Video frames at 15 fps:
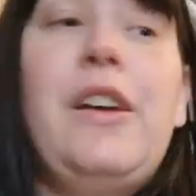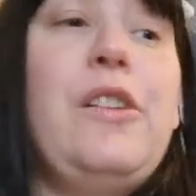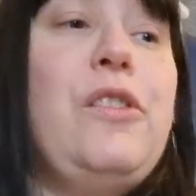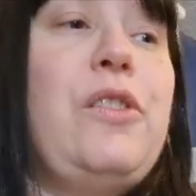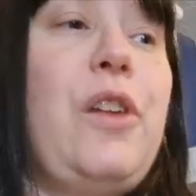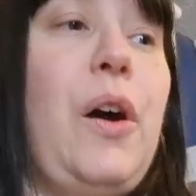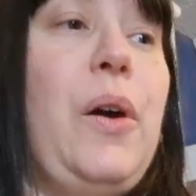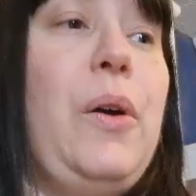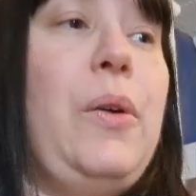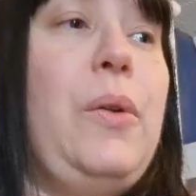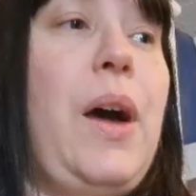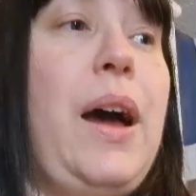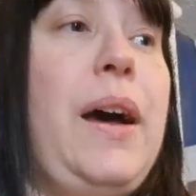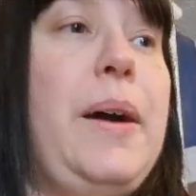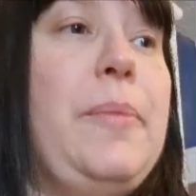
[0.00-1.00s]
So
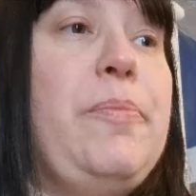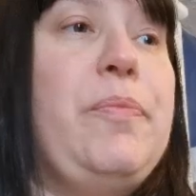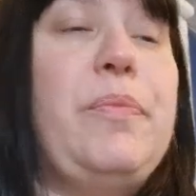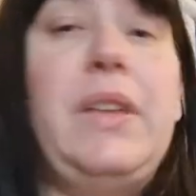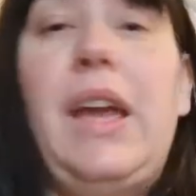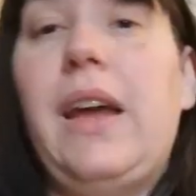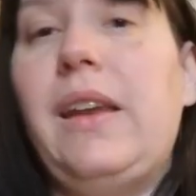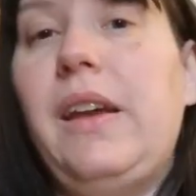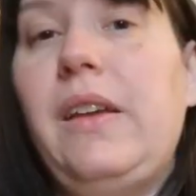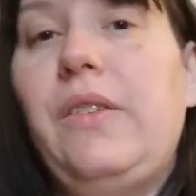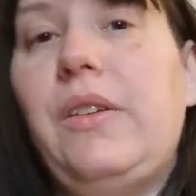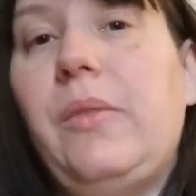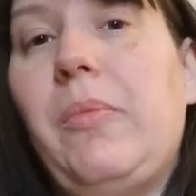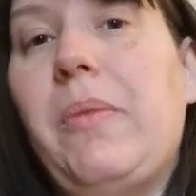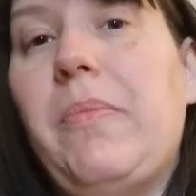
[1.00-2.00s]
um, yeah,
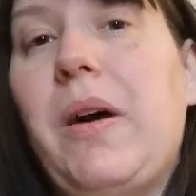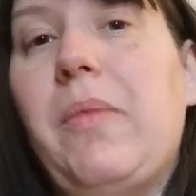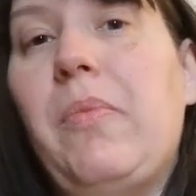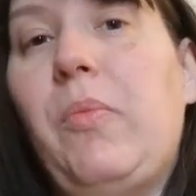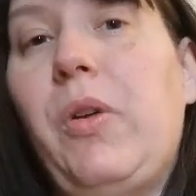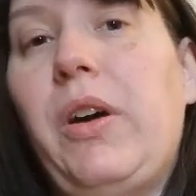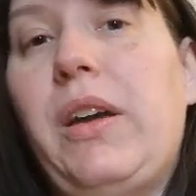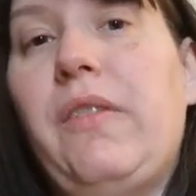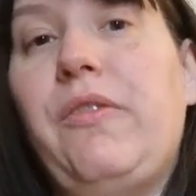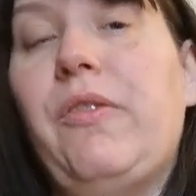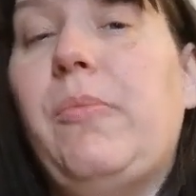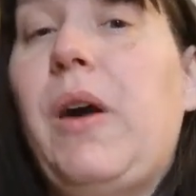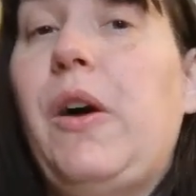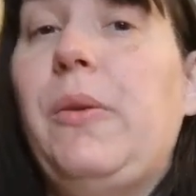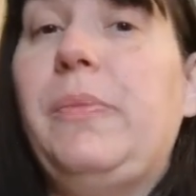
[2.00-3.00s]
Nathan and my mum are working
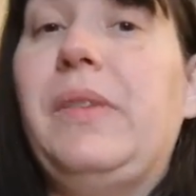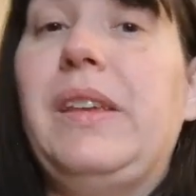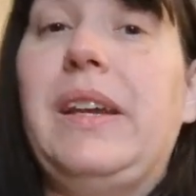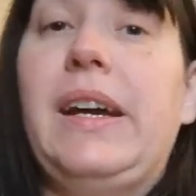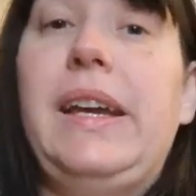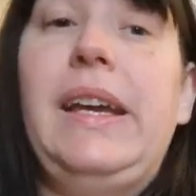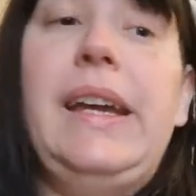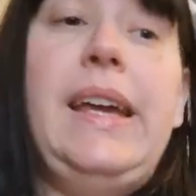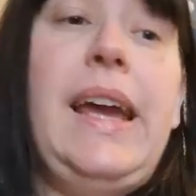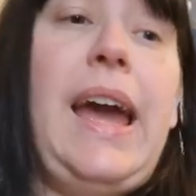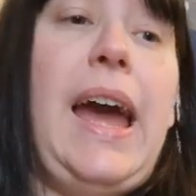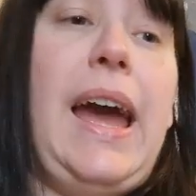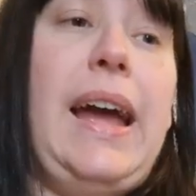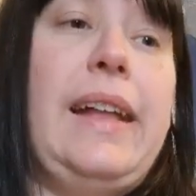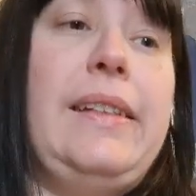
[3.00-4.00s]
from home today
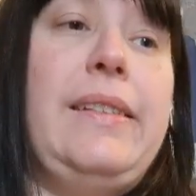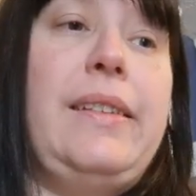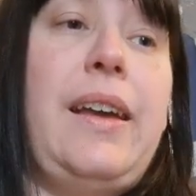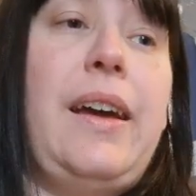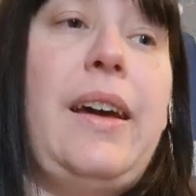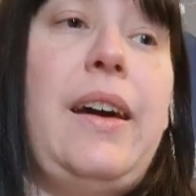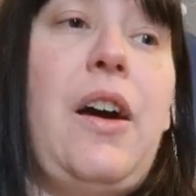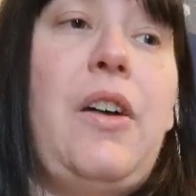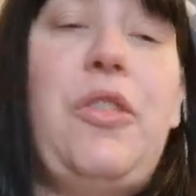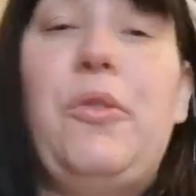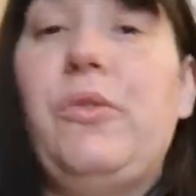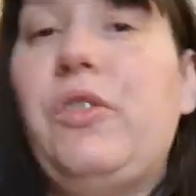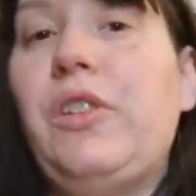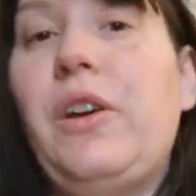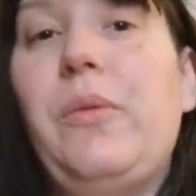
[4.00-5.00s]
and uh, I
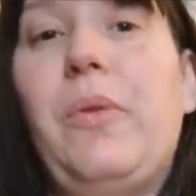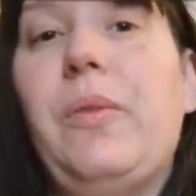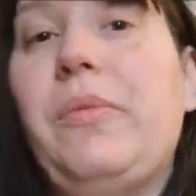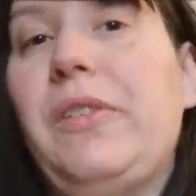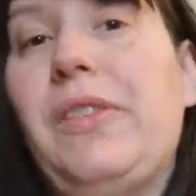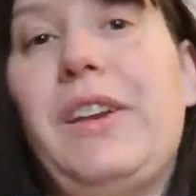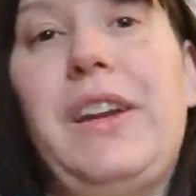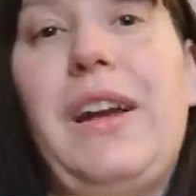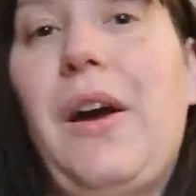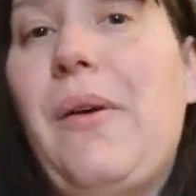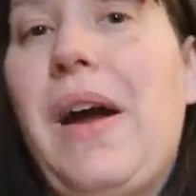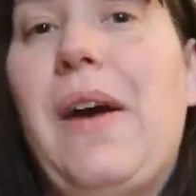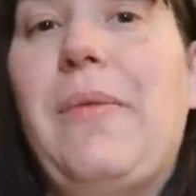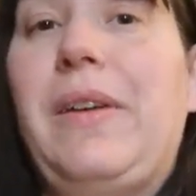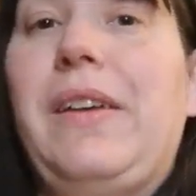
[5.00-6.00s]
thought, you know what, I'm just going to go
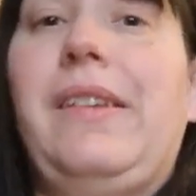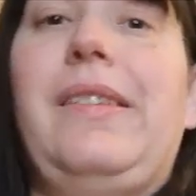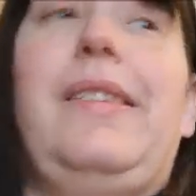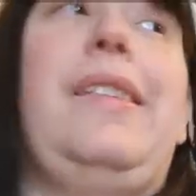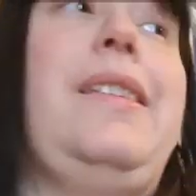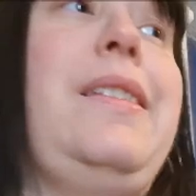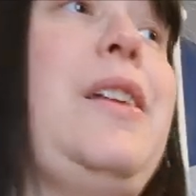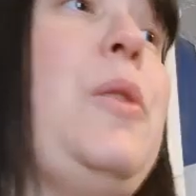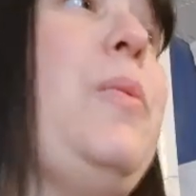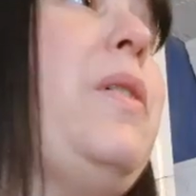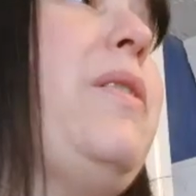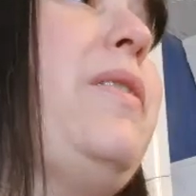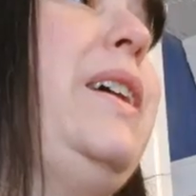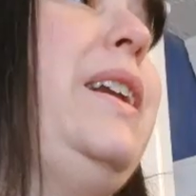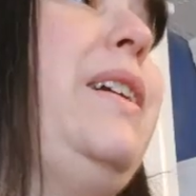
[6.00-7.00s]
out because there's
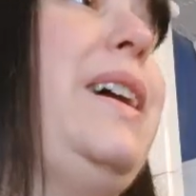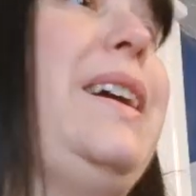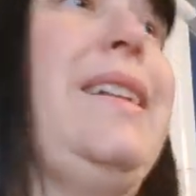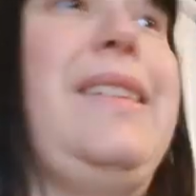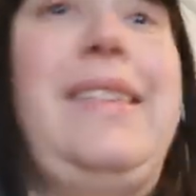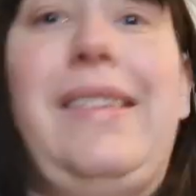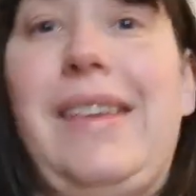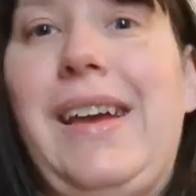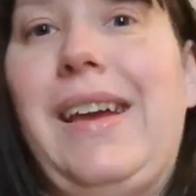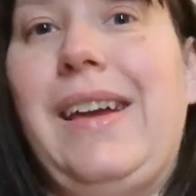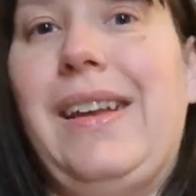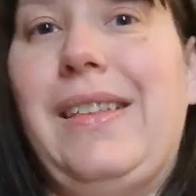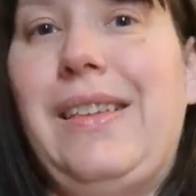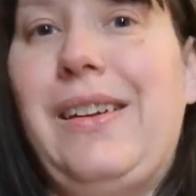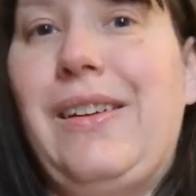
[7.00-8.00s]
nowhere really I can
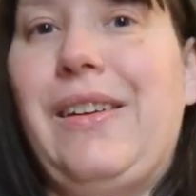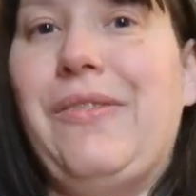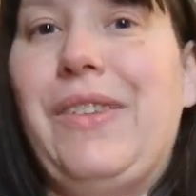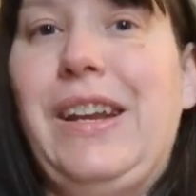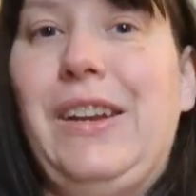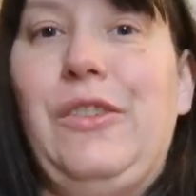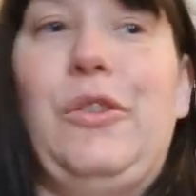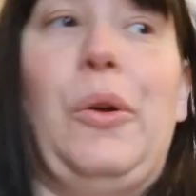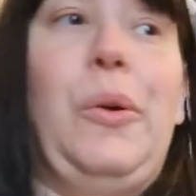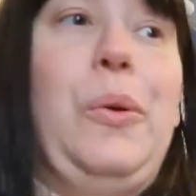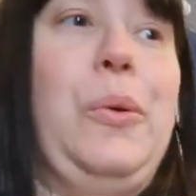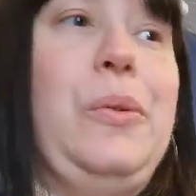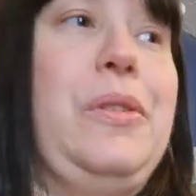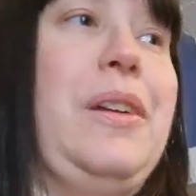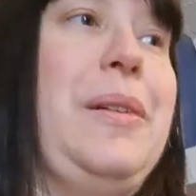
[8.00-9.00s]
sit. I think I can really
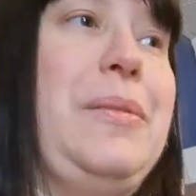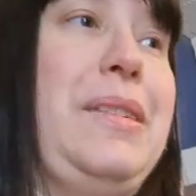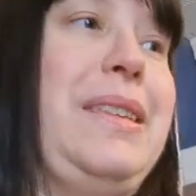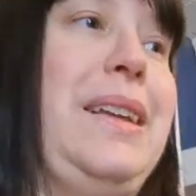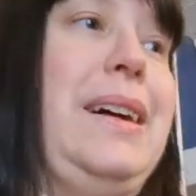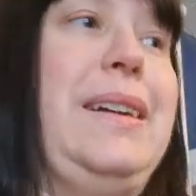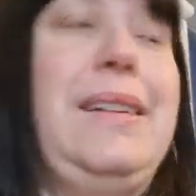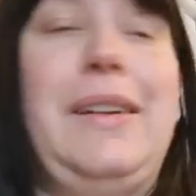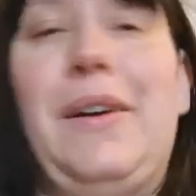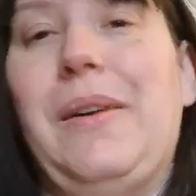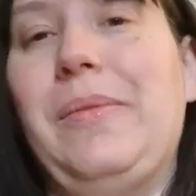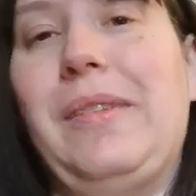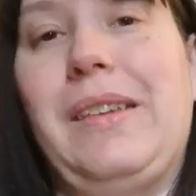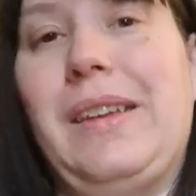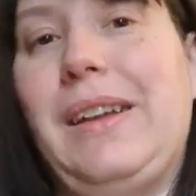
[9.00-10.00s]
do. So I'm just like, no,
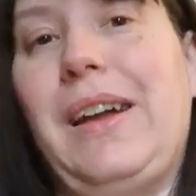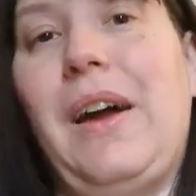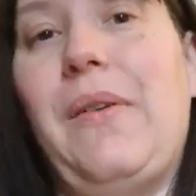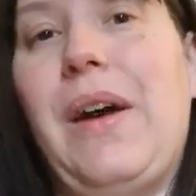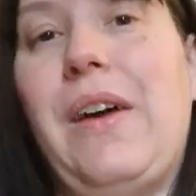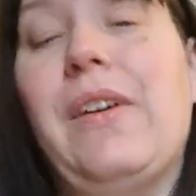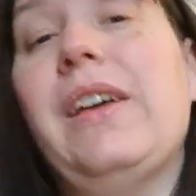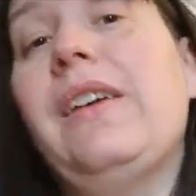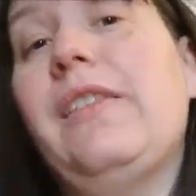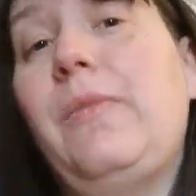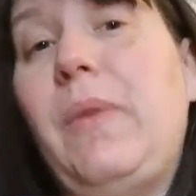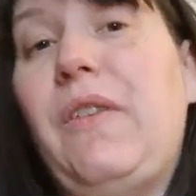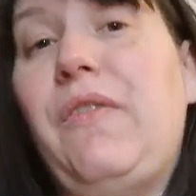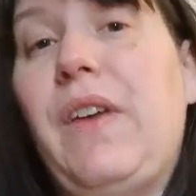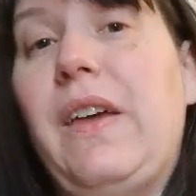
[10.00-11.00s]
I'm just going to go out. To
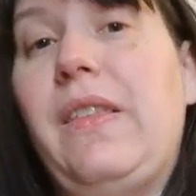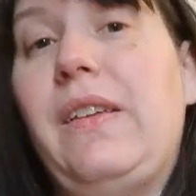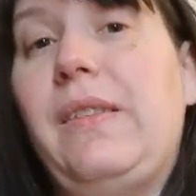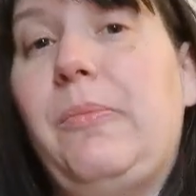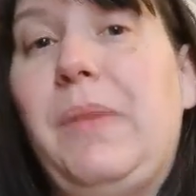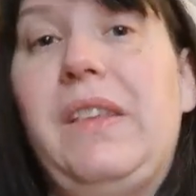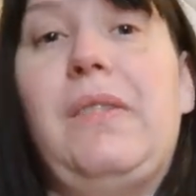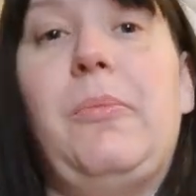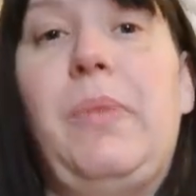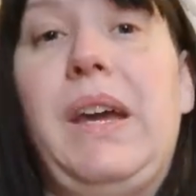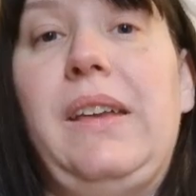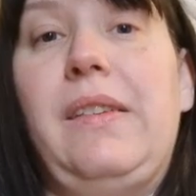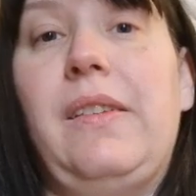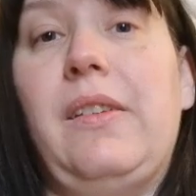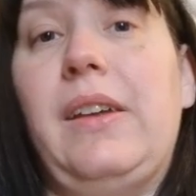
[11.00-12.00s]
be fair, there's bits and
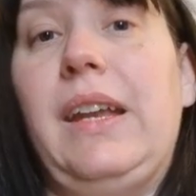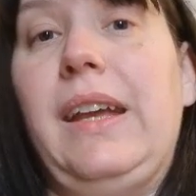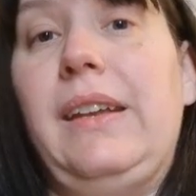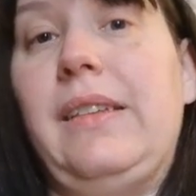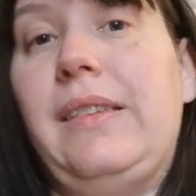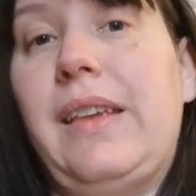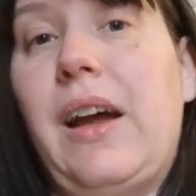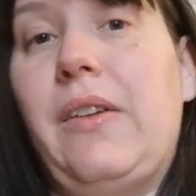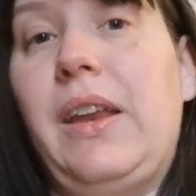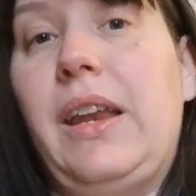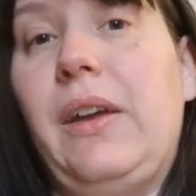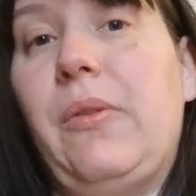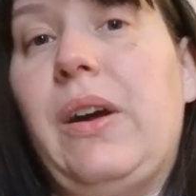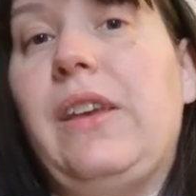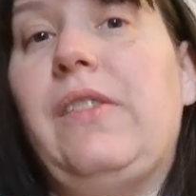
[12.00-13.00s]
pieces I need in town
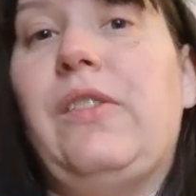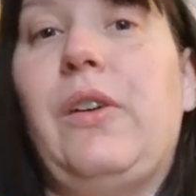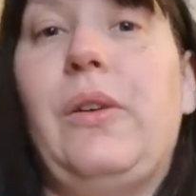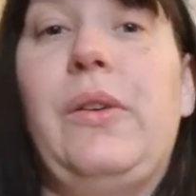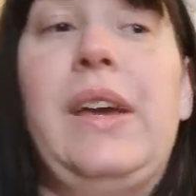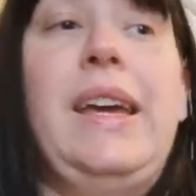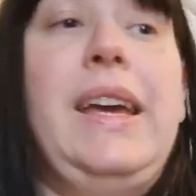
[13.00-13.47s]
anyway. So